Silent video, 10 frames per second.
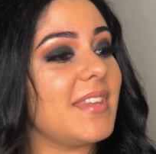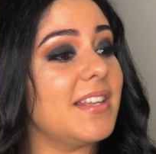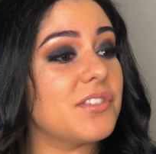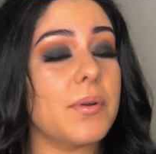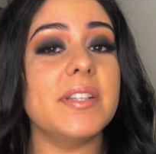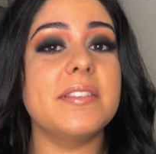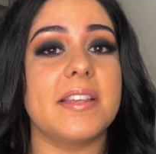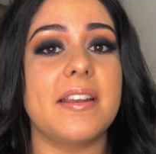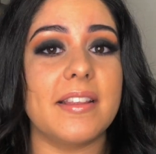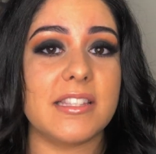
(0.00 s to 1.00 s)
And so I
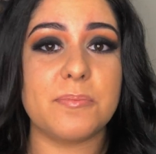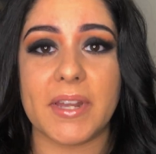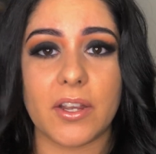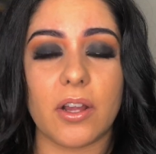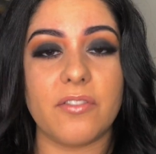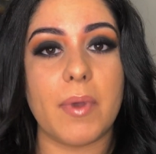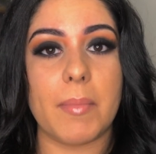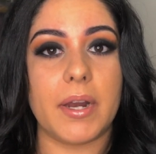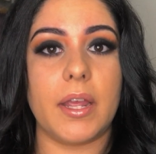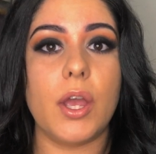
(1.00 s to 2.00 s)
decided that spending all of my
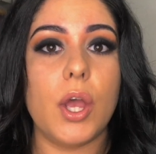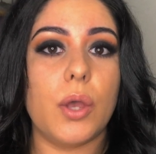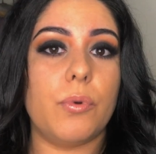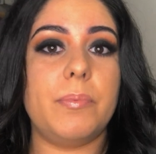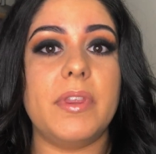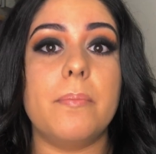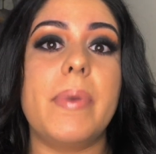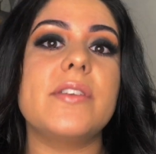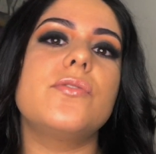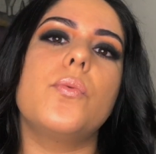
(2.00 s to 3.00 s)
money would be the
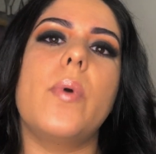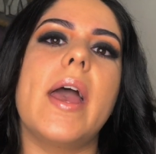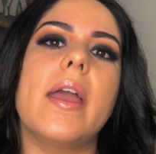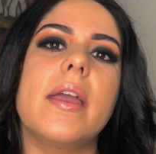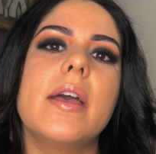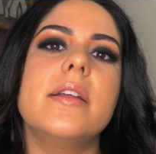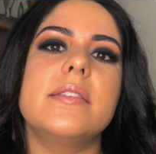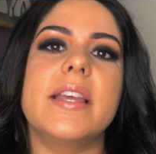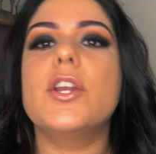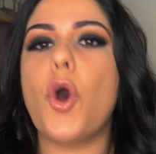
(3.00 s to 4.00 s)
best way
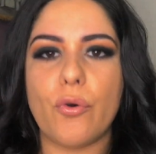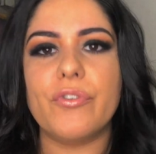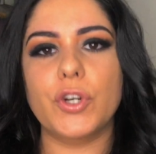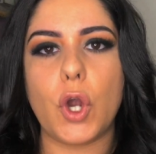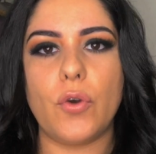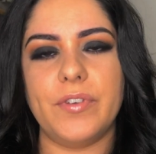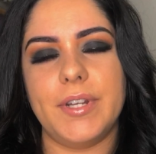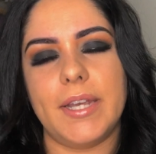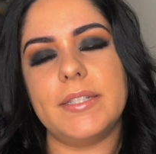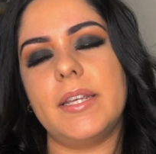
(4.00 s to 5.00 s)
to get over
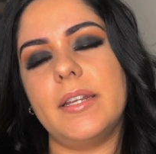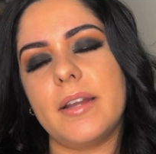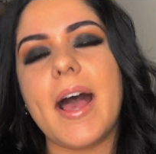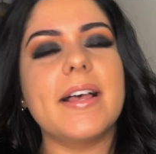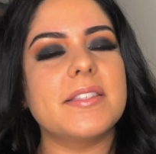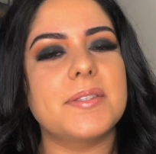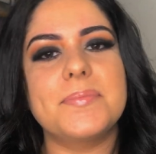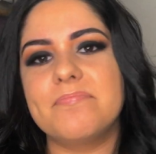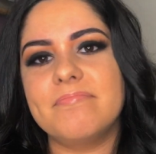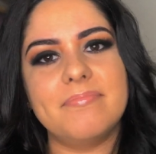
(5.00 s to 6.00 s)
COVID-19, as
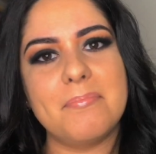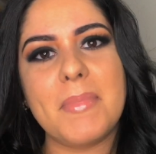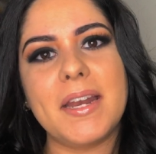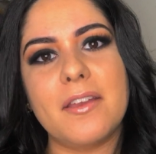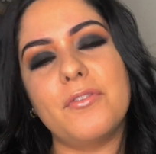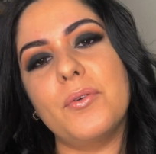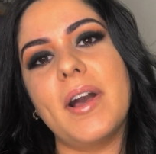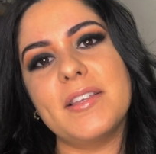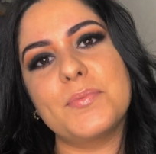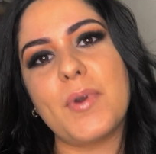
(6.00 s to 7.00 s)
many of you
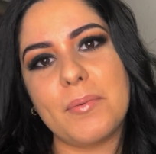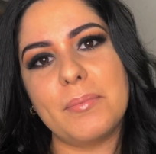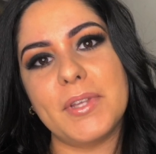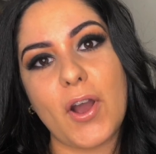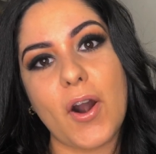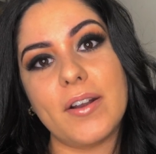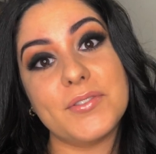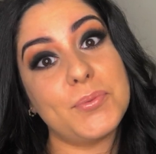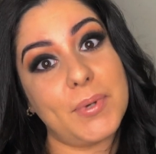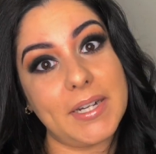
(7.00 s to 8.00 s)
guys probably are
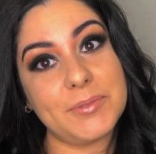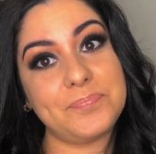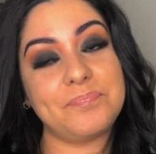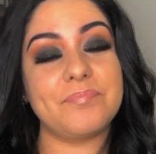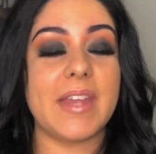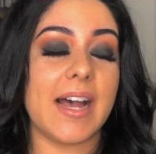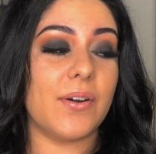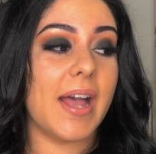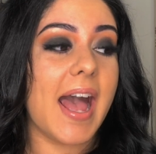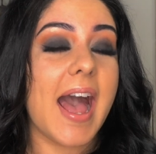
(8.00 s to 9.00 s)
as well.
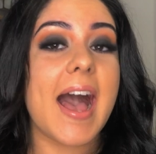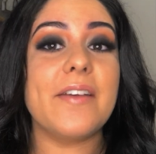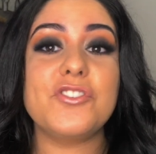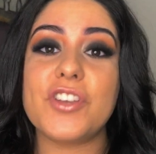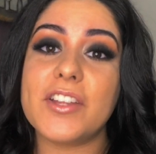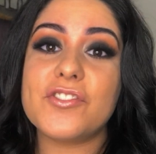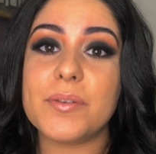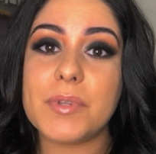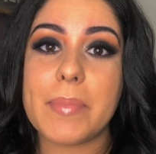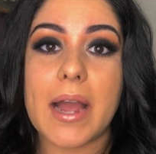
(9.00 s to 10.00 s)
Now, I've changed
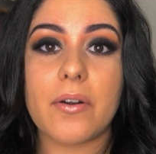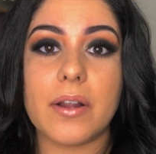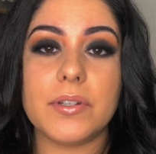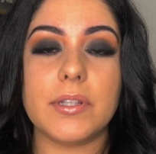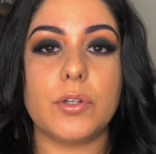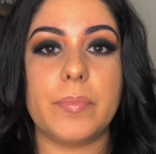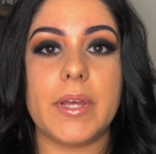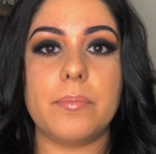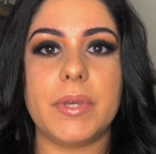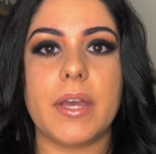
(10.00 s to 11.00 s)
up the background a little
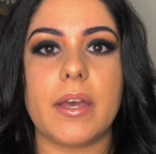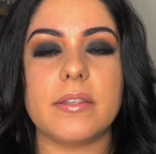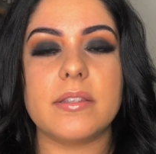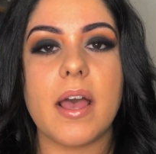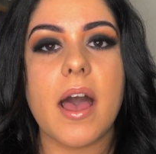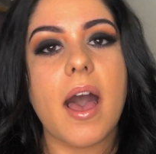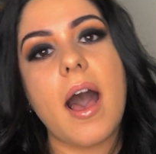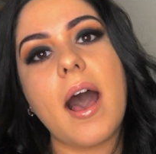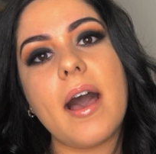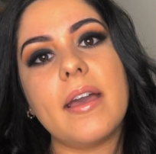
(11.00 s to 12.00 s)
bit because
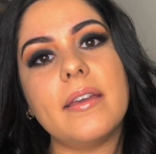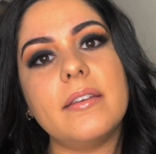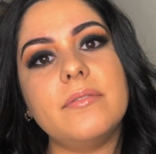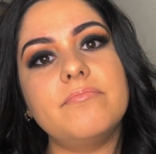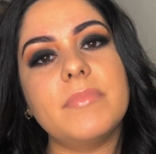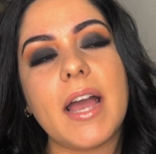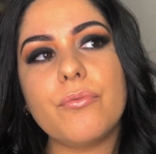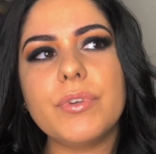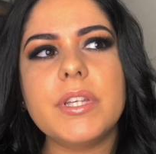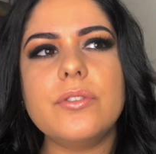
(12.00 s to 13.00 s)
I
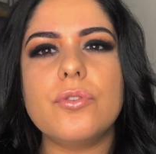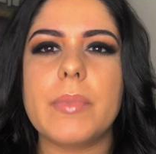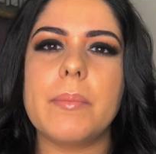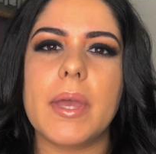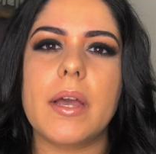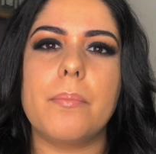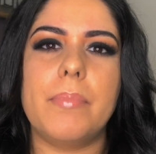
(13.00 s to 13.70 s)
really do my makeup